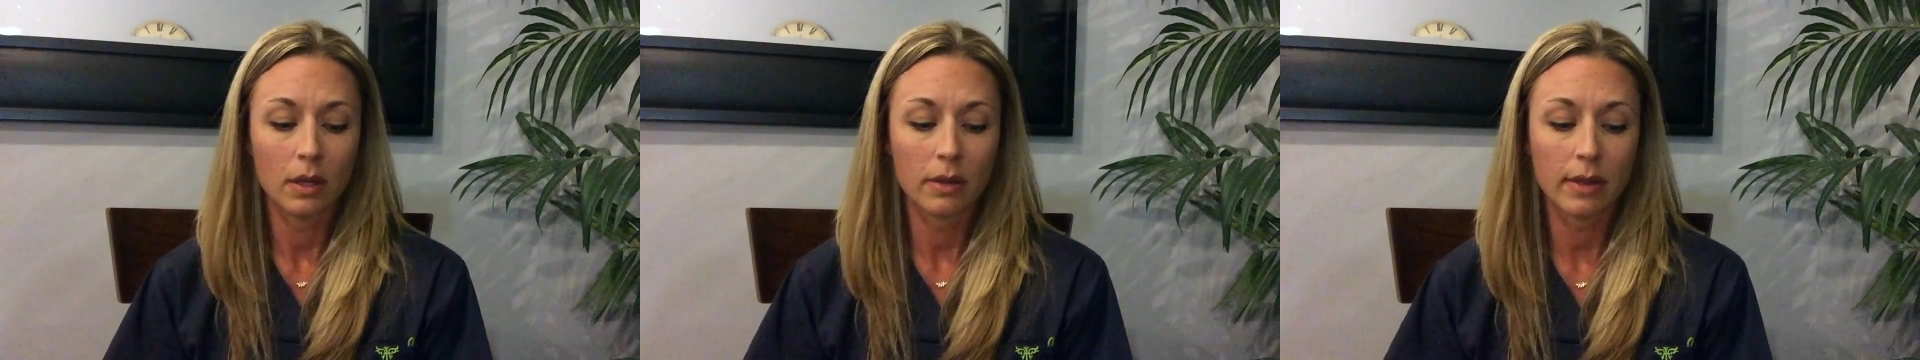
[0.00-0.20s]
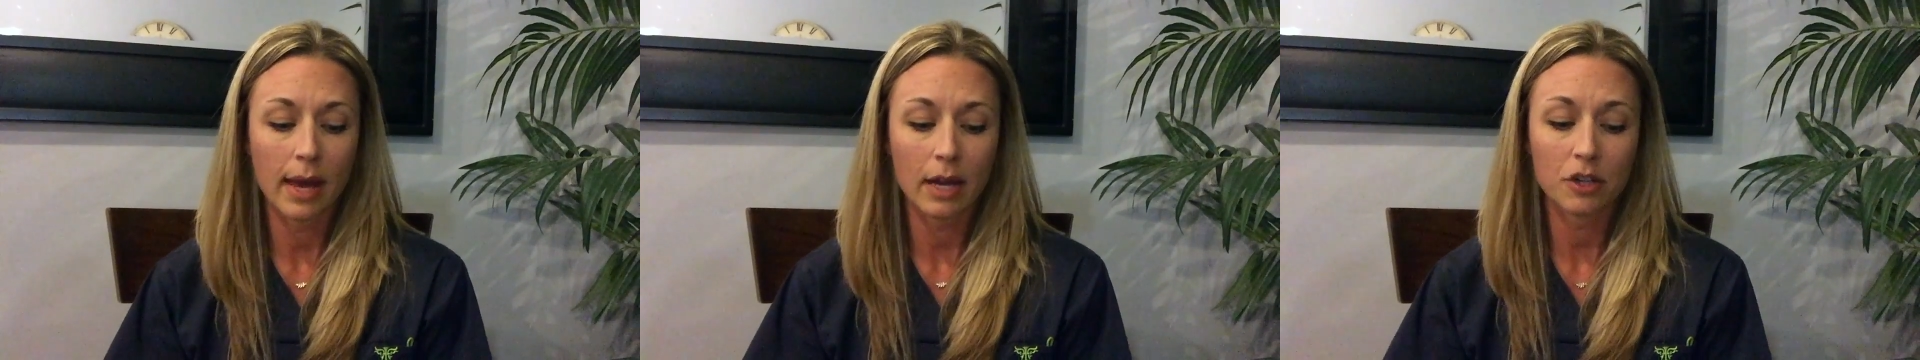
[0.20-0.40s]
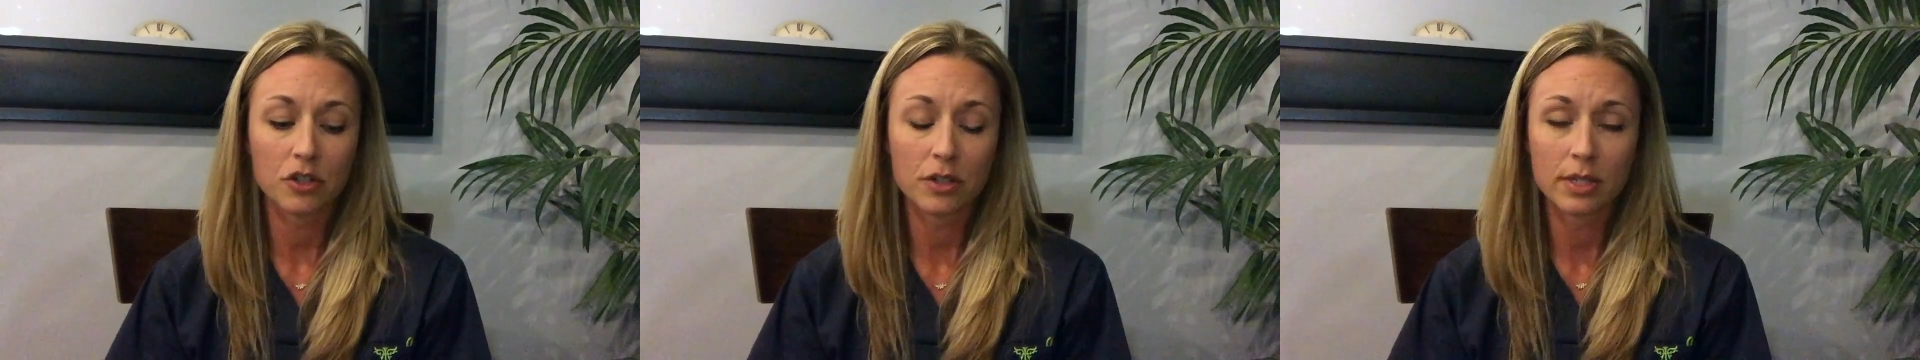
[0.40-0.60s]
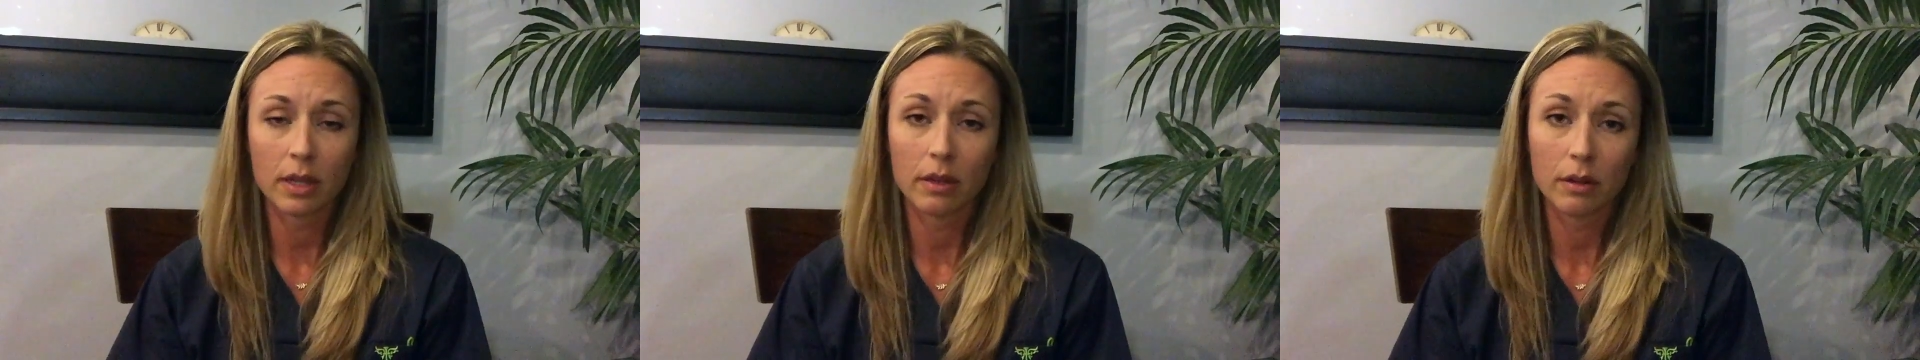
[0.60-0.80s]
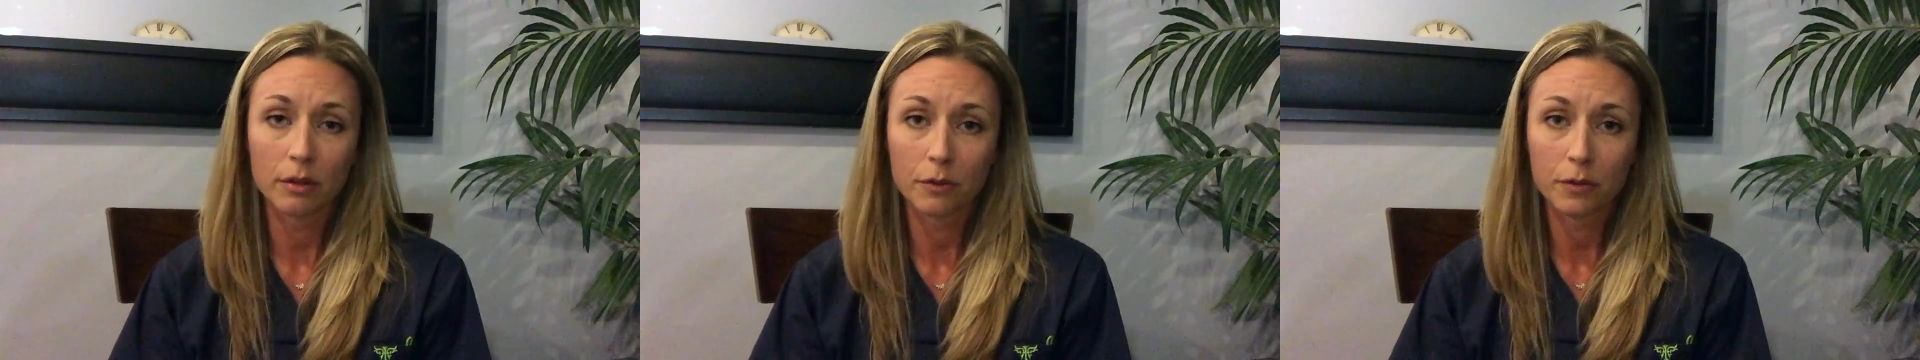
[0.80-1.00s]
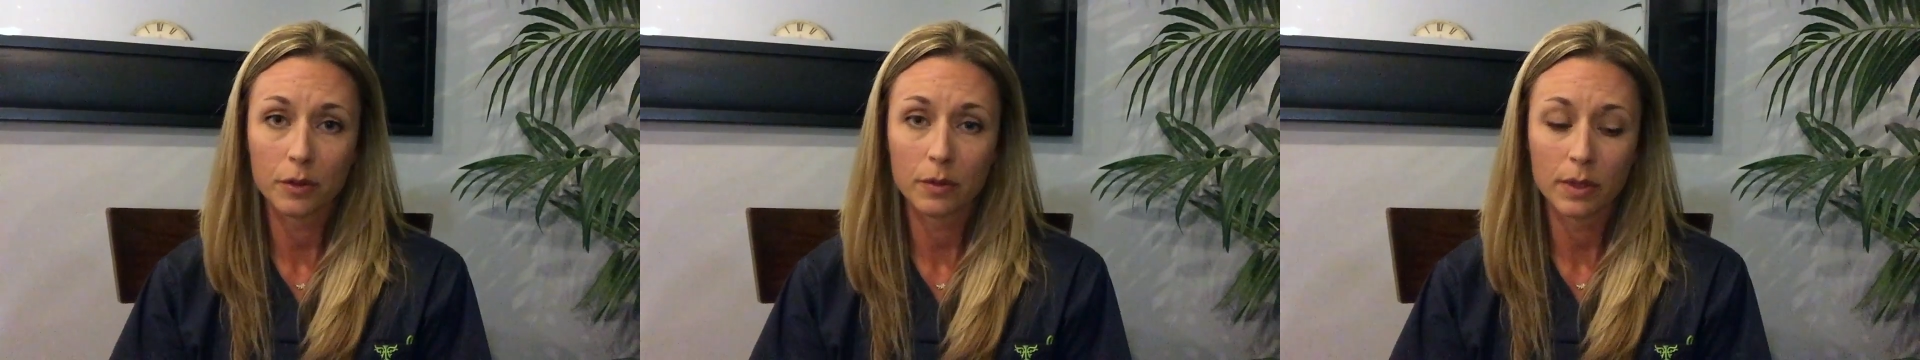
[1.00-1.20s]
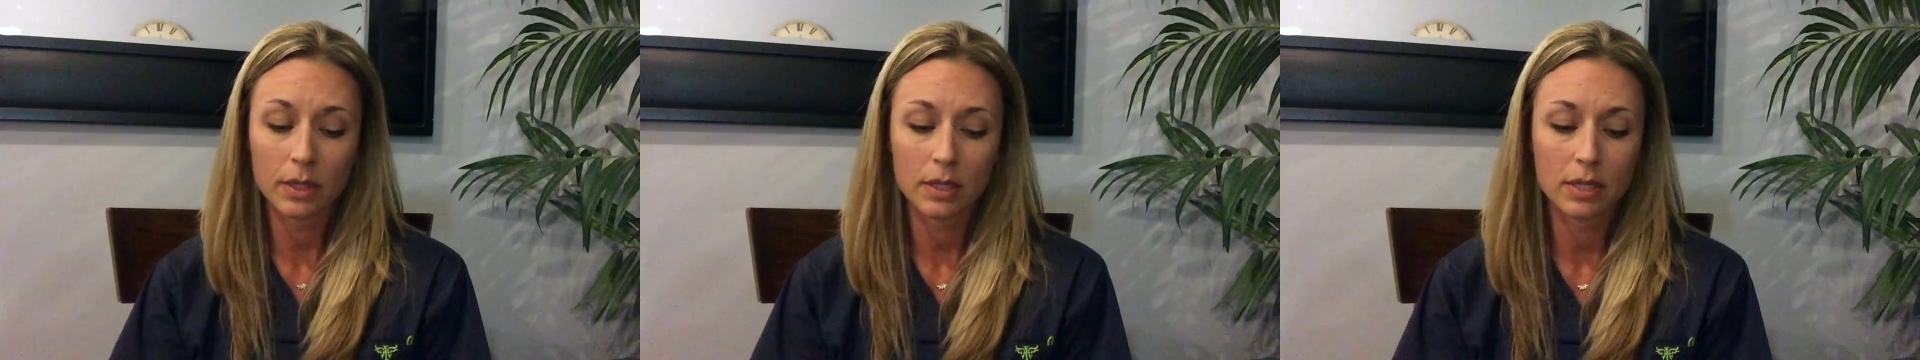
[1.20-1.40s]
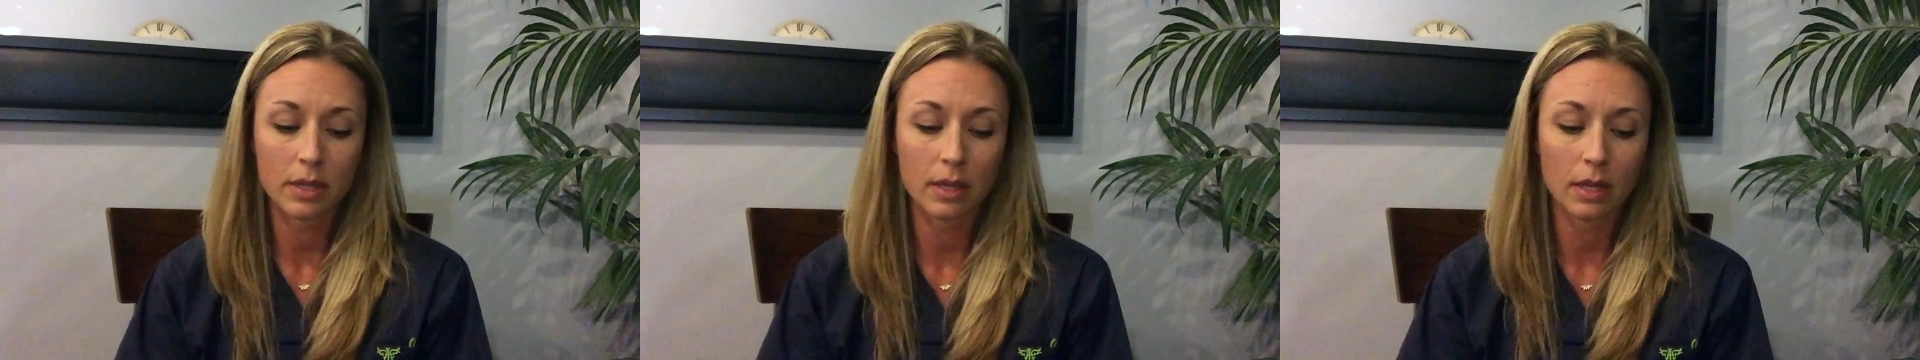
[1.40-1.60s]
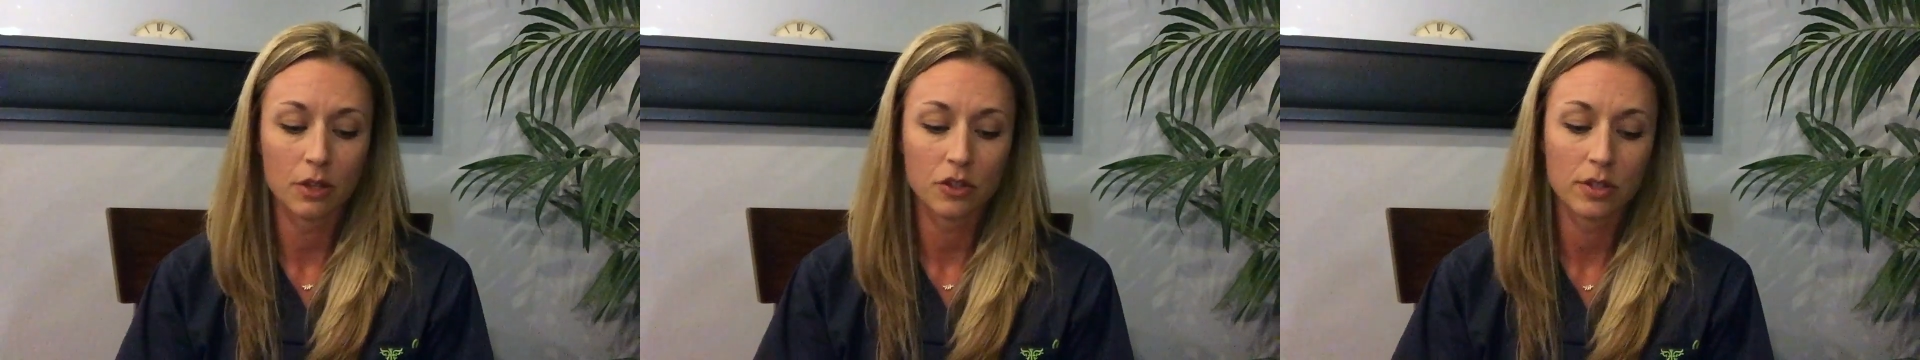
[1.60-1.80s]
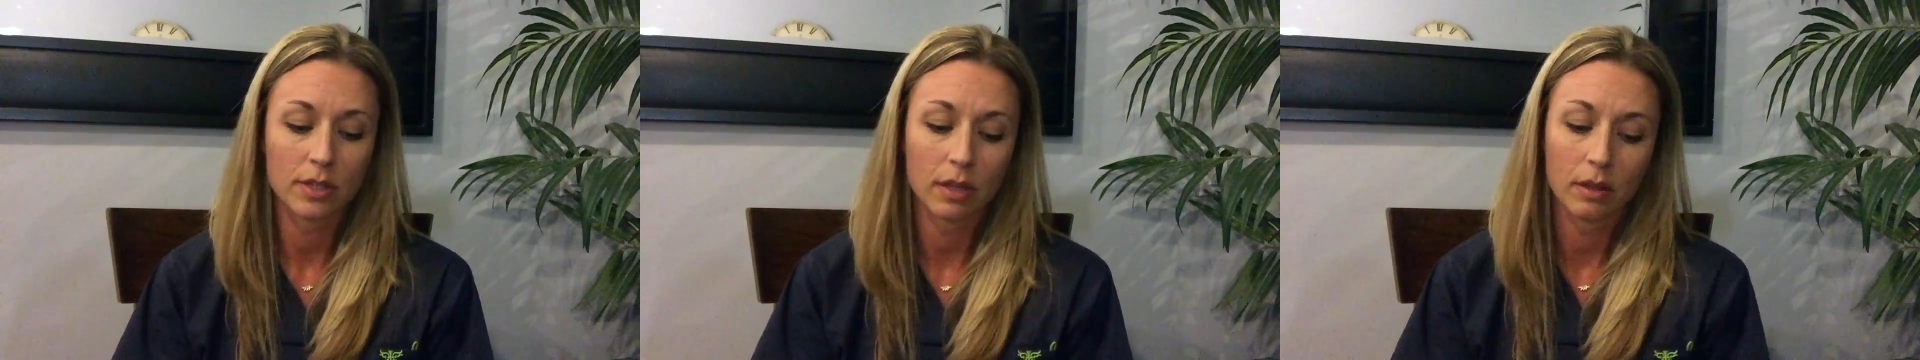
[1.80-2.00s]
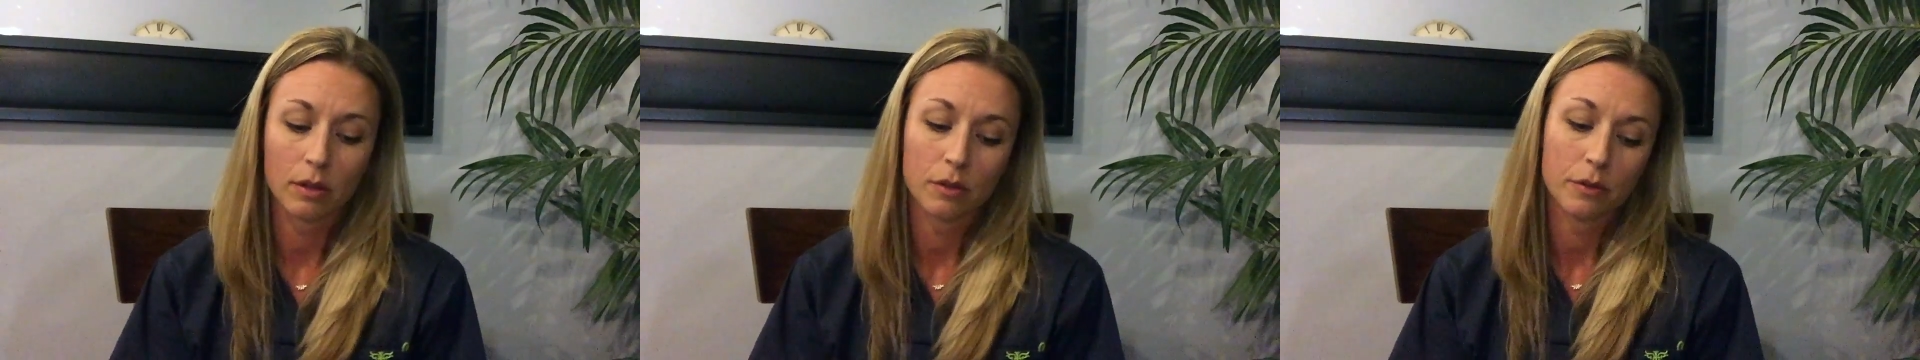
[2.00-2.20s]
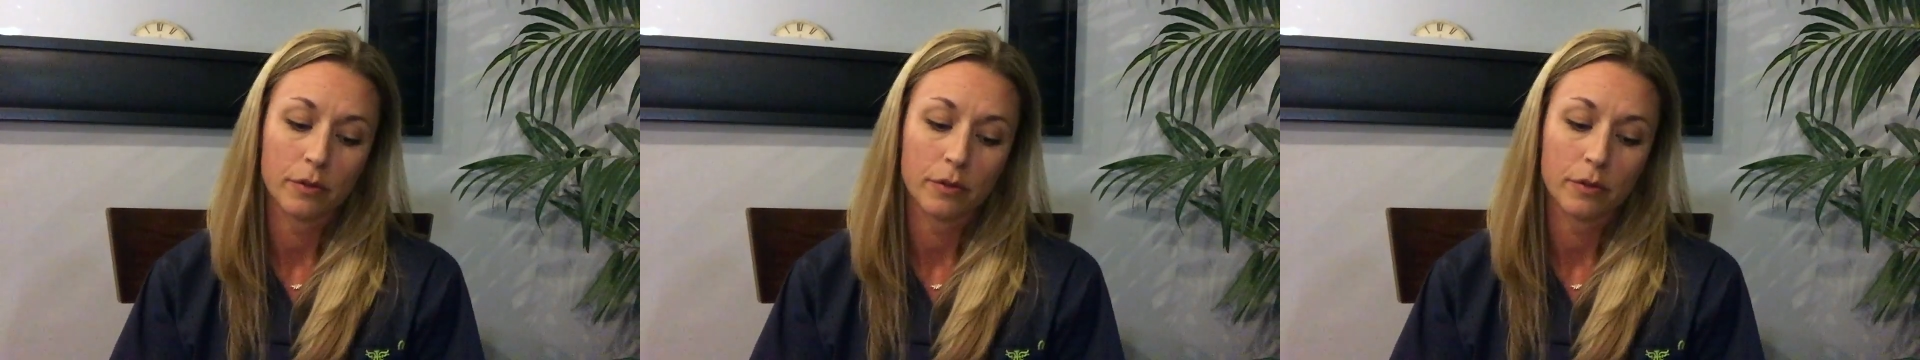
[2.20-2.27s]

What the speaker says: the extracellular fluid to the intracellular